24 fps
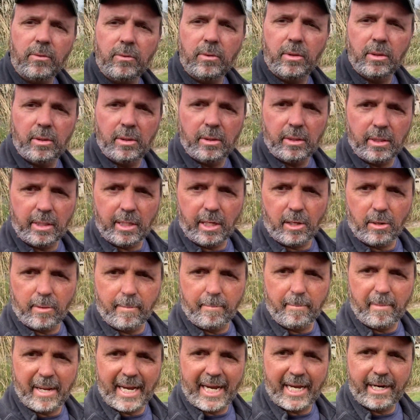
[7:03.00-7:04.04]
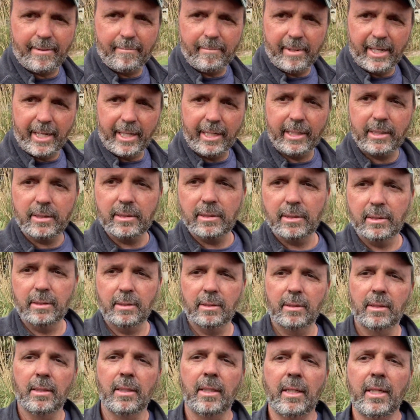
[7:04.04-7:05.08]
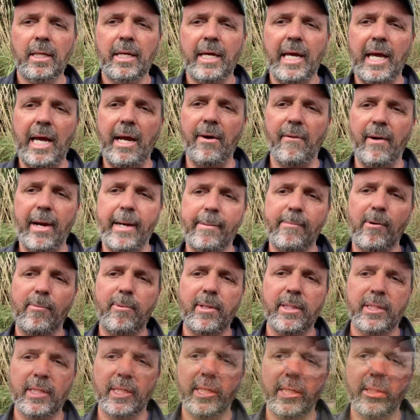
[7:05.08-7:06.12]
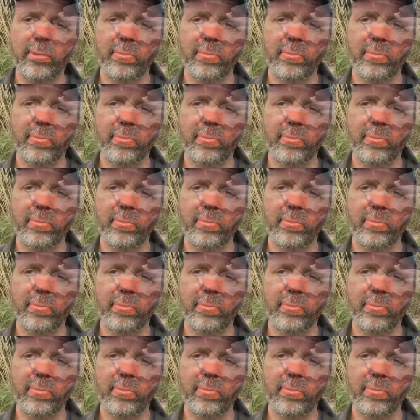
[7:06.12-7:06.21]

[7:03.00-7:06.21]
you call them Mad Max. Anyway, I'm gonna put the other